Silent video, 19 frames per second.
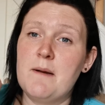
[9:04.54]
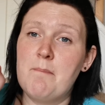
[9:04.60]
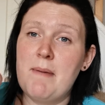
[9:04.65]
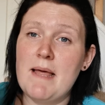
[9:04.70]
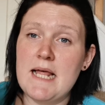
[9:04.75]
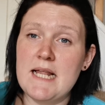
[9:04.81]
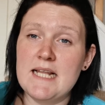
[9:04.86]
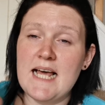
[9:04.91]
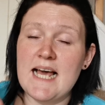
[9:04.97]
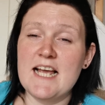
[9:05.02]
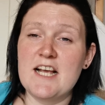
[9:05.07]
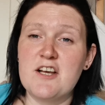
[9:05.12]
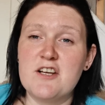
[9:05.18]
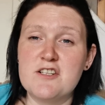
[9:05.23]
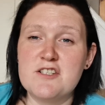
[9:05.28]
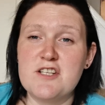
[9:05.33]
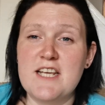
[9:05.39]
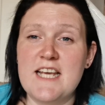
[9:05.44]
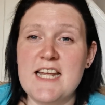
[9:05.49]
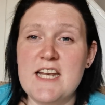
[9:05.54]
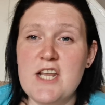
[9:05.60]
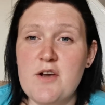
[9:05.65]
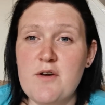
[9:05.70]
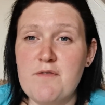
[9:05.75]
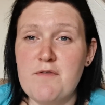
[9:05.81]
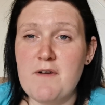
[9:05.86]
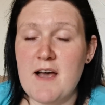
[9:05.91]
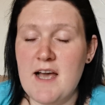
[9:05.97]
bell icon so you get
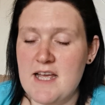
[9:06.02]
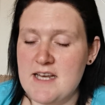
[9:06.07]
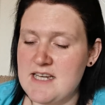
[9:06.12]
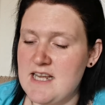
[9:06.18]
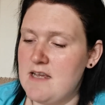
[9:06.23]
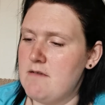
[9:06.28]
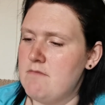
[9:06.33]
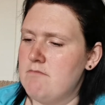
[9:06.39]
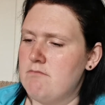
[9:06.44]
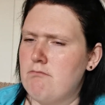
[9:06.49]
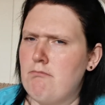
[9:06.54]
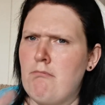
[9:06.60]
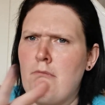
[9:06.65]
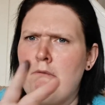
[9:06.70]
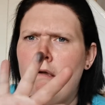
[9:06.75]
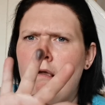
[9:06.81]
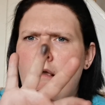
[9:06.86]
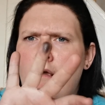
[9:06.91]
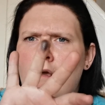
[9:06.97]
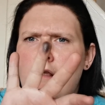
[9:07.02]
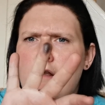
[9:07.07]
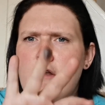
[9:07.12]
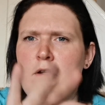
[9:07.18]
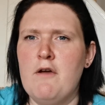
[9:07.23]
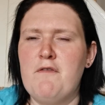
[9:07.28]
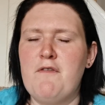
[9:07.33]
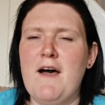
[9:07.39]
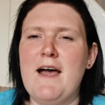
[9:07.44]
notified
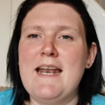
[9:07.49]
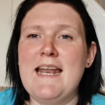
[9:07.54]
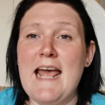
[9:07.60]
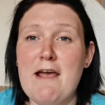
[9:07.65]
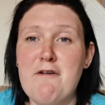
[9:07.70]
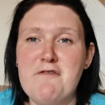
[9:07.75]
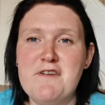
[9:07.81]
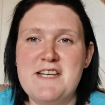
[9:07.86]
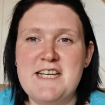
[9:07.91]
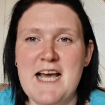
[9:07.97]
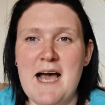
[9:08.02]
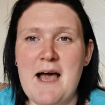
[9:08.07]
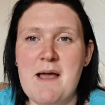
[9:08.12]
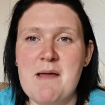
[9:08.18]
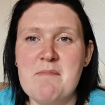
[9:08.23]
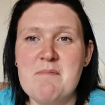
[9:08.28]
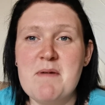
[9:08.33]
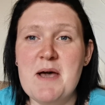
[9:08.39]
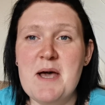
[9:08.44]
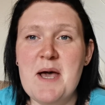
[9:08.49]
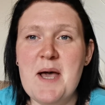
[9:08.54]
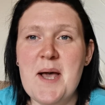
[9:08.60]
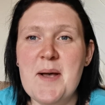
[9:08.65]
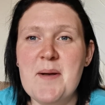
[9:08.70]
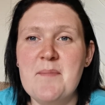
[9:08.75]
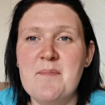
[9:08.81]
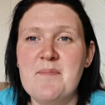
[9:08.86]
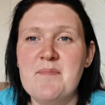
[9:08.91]
every time
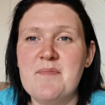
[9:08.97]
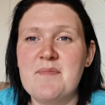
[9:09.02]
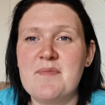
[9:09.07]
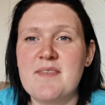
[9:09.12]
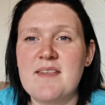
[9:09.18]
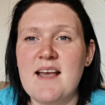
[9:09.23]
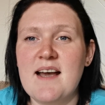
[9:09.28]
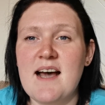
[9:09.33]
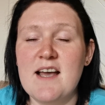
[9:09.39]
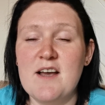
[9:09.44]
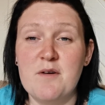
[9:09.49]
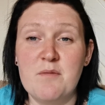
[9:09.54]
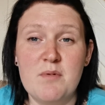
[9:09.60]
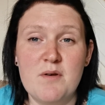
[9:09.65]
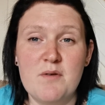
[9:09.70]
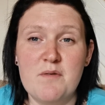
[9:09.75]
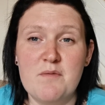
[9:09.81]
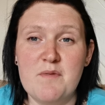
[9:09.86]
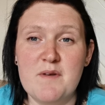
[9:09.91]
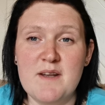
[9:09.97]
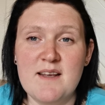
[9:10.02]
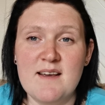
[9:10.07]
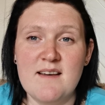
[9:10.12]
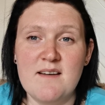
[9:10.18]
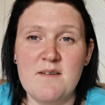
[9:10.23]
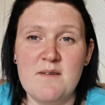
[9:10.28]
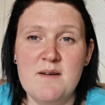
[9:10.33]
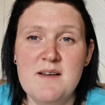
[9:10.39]
I upload a
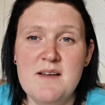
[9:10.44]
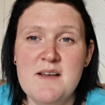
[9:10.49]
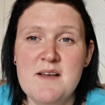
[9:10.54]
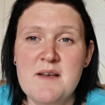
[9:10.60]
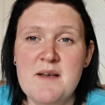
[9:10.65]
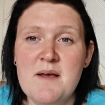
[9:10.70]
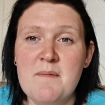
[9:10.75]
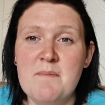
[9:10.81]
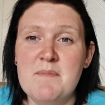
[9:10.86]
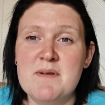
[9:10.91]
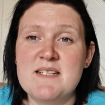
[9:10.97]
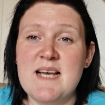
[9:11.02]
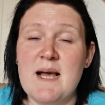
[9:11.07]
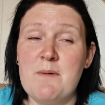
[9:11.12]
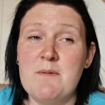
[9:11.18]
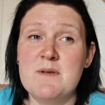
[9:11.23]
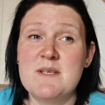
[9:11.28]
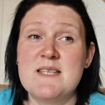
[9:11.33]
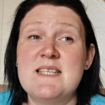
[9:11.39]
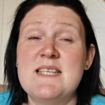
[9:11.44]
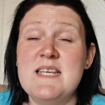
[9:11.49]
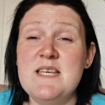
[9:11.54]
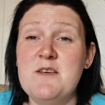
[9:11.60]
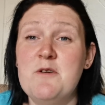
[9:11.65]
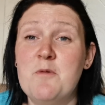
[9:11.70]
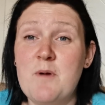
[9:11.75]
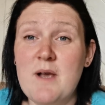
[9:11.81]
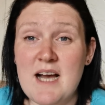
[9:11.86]
video. But I will see
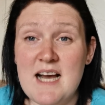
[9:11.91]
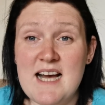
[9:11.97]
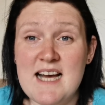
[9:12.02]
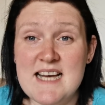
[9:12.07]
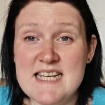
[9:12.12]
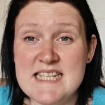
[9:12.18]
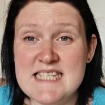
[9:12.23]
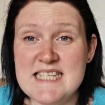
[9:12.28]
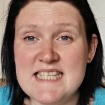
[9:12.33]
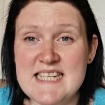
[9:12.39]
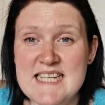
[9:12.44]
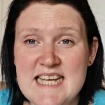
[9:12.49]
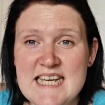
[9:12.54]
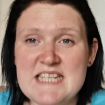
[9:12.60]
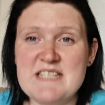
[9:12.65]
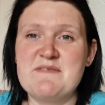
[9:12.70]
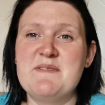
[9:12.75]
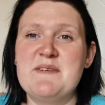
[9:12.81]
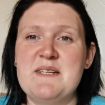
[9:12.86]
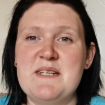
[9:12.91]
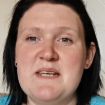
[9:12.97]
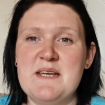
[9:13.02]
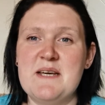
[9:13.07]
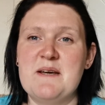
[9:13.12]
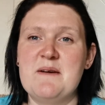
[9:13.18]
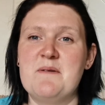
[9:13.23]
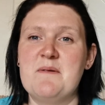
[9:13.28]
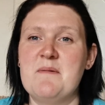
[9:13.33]
you guys in the next
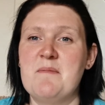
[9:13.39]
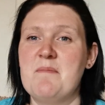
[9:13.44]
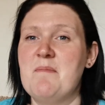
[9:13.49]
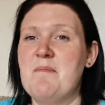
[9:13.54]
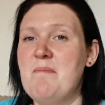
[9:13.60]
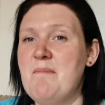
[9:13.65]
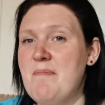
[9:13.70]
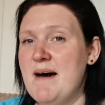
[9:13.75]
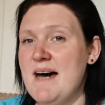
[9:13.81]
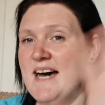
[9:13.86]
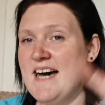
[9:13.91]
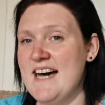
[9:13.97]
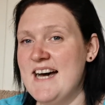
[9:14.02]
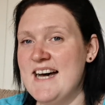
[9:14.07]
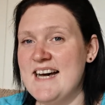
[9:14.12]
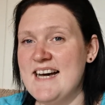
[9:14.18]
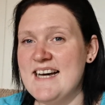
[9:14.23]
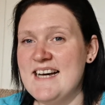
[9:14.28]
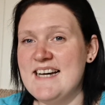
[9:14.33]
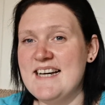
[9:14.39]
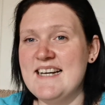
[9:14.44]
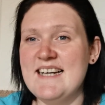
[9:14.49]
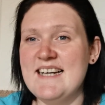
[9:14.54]
video. Bye!